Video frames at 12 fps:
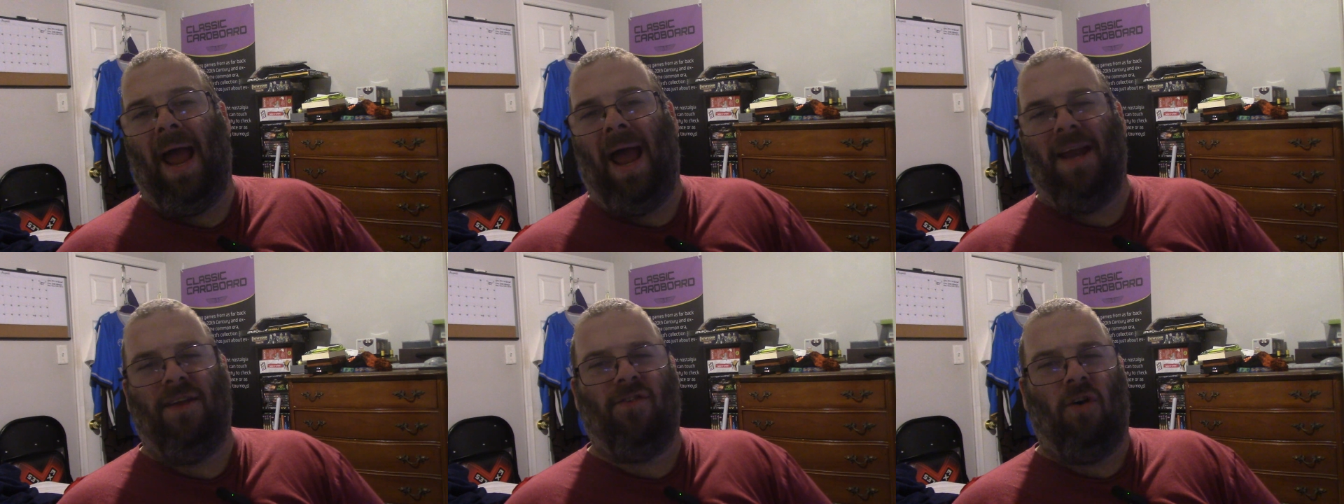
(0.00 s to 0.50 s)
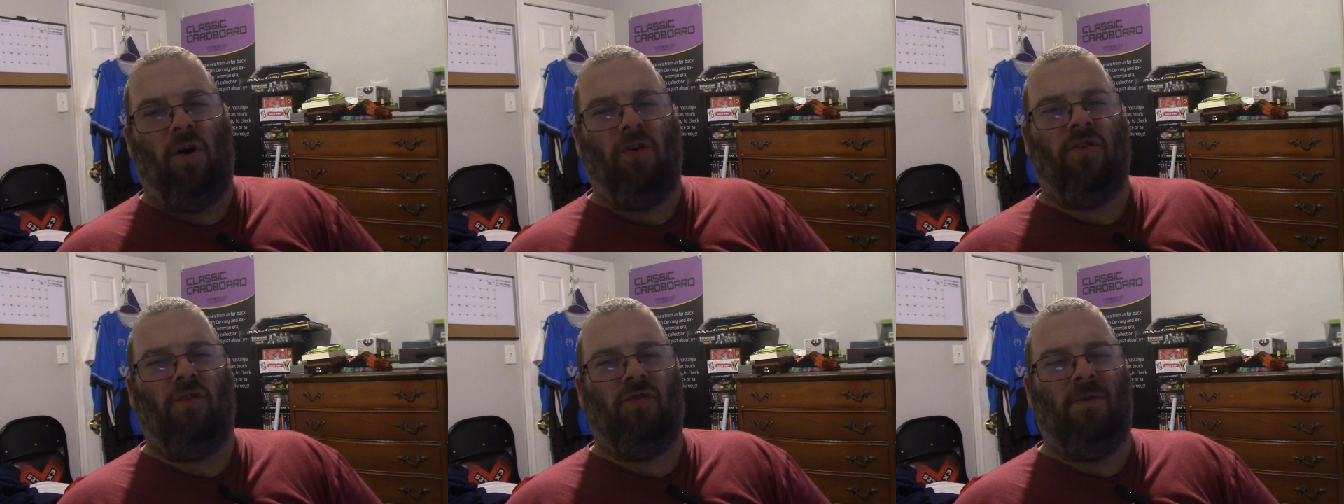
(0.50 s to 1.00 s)
And it's
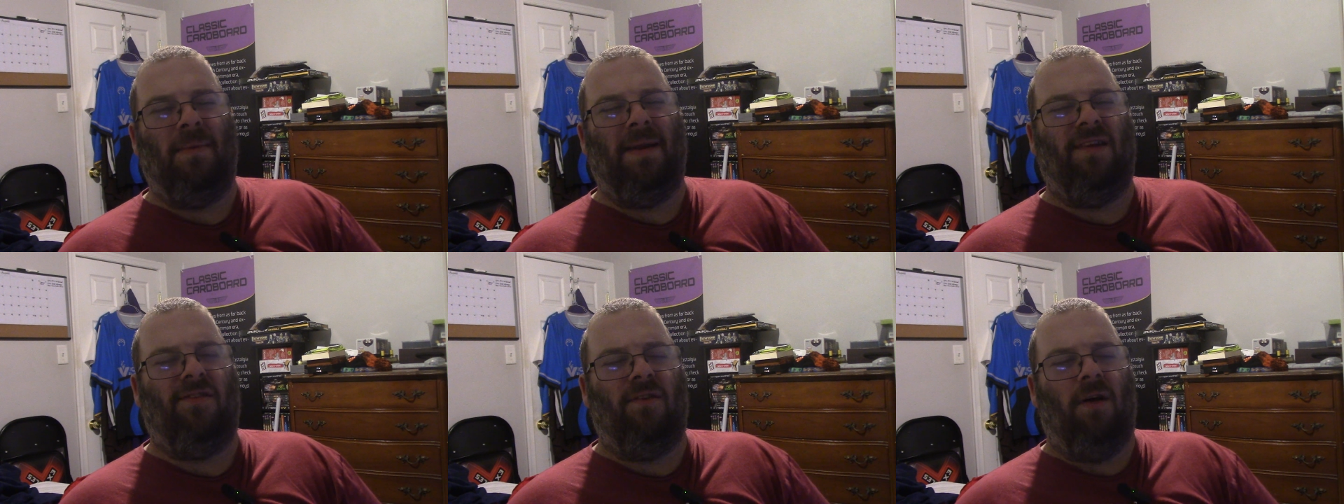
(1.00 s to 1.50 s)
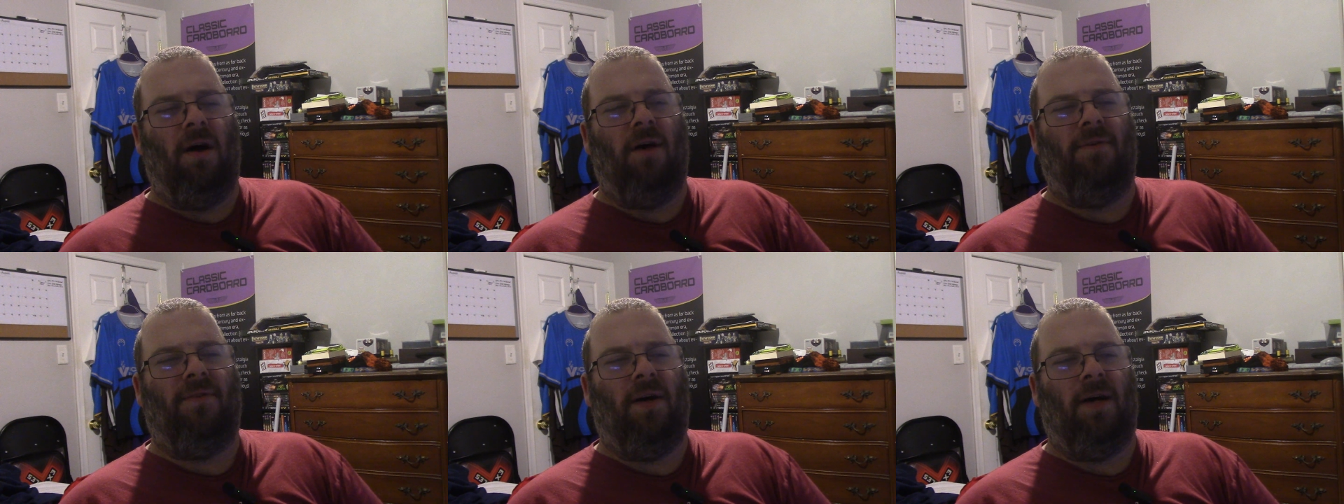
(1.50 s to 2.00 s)
also reminiscent
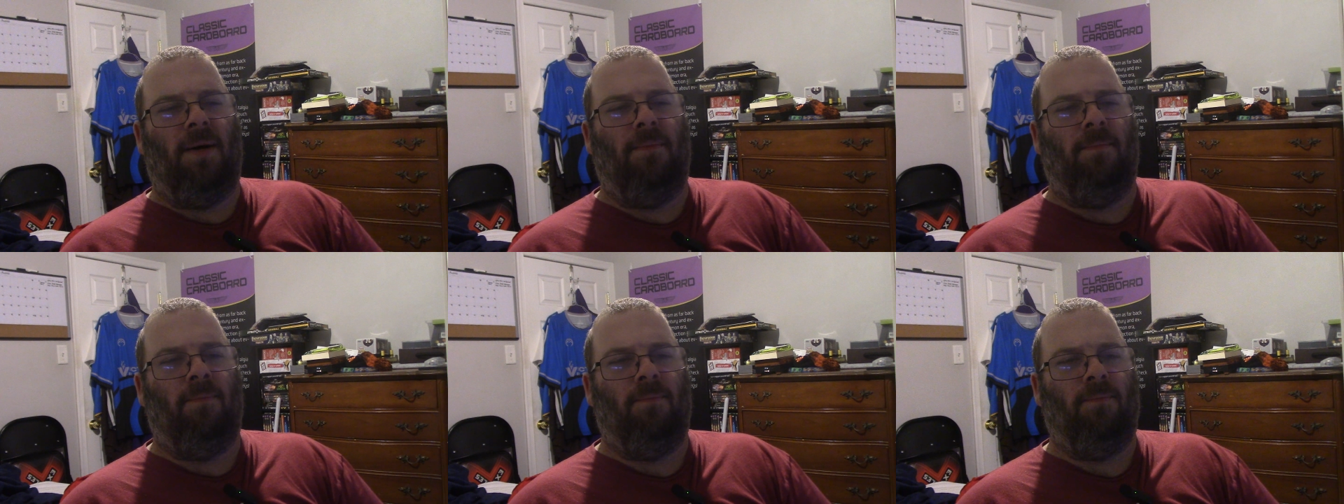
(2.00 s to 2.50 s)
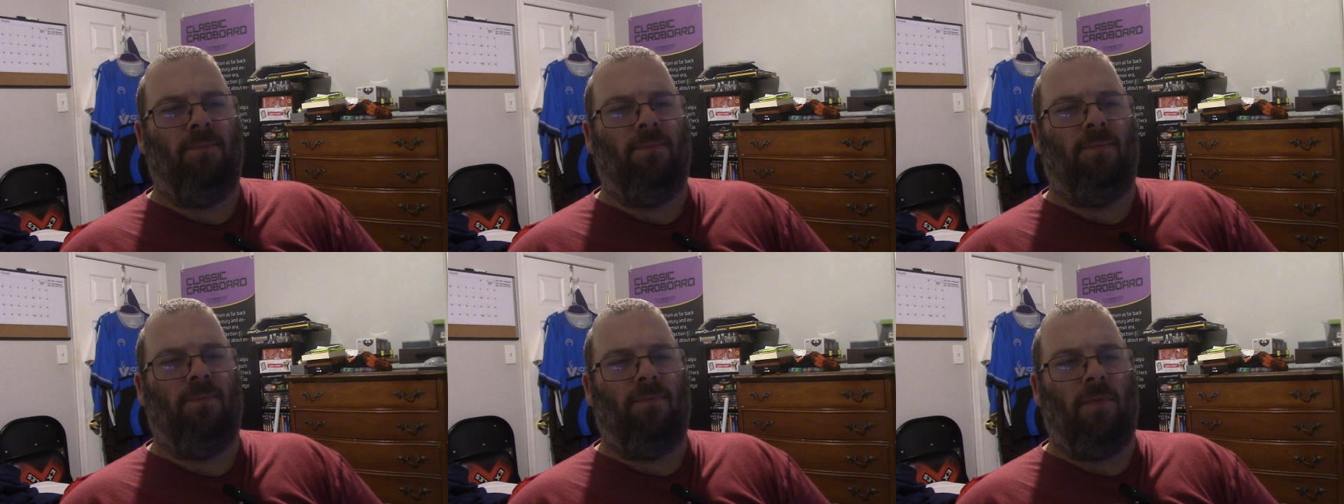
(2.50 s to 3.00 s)
of
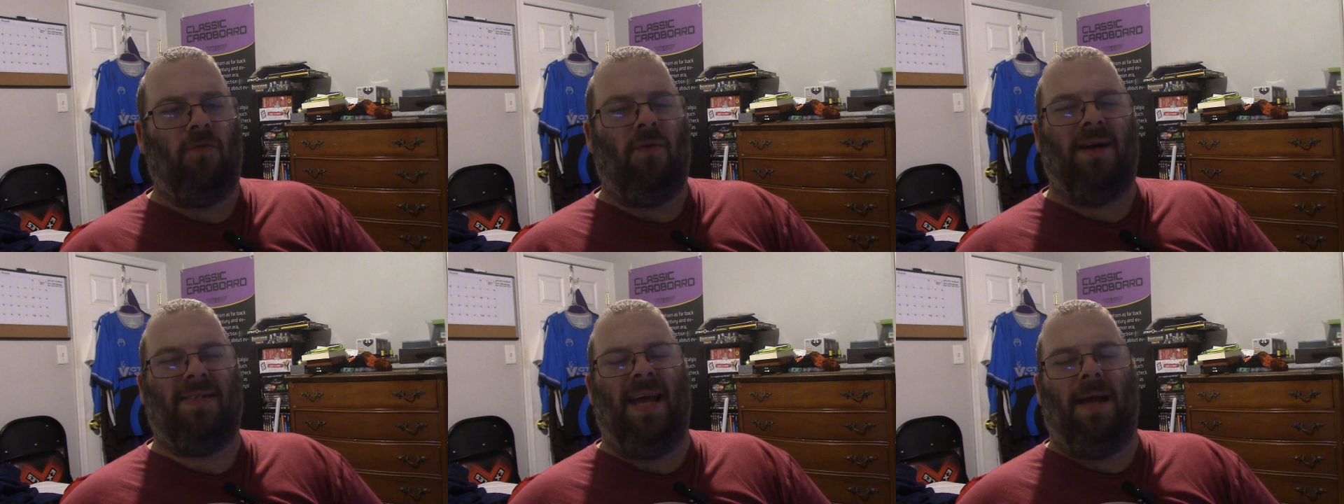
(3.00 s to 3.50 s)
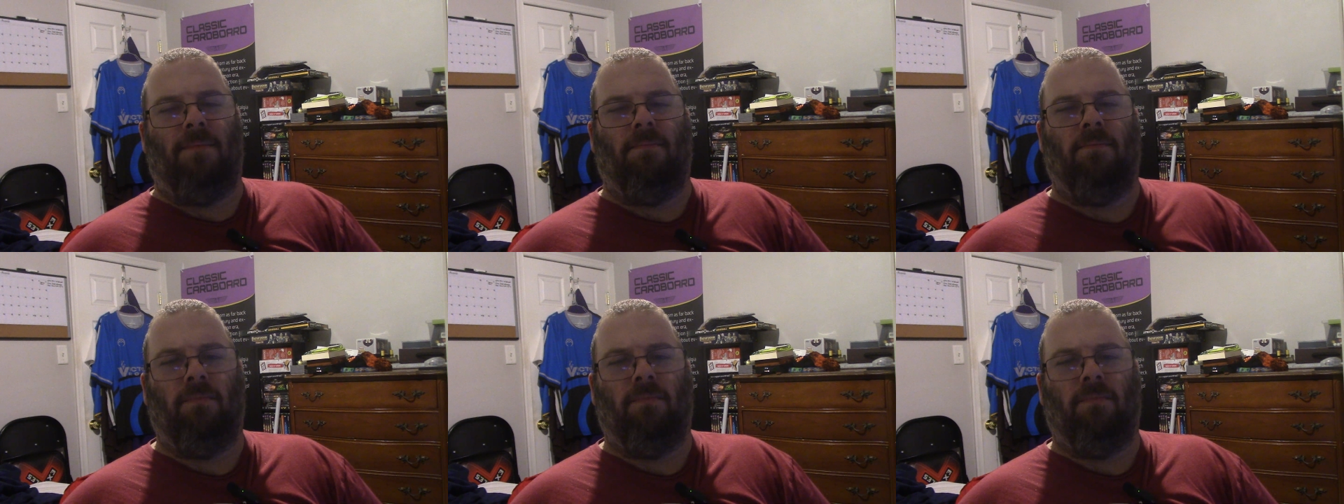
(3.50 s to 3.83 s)
Roxanne.